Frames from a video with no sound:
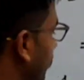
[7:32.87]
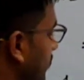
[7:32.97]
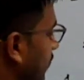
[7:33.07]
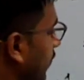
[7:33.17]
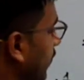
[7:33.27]

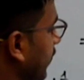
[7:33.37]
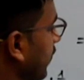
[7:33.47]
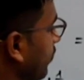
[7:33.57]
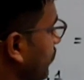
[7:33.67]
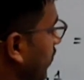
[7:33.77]
is
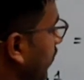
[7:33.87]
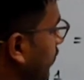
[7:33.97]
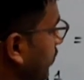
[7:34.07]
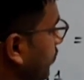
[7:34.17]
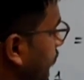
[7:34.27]
containing
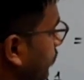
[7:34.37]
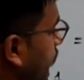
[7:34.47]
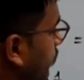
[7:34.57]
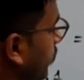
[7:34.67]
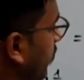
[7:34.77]
epsilon.
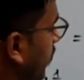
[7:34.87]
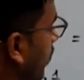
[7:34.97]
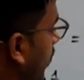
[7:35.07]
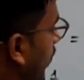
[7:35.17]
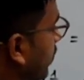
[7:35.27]

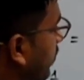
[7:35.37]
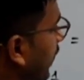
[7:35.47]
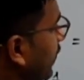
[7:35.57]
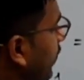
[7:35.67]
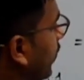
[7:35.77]
And
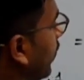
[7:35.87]
then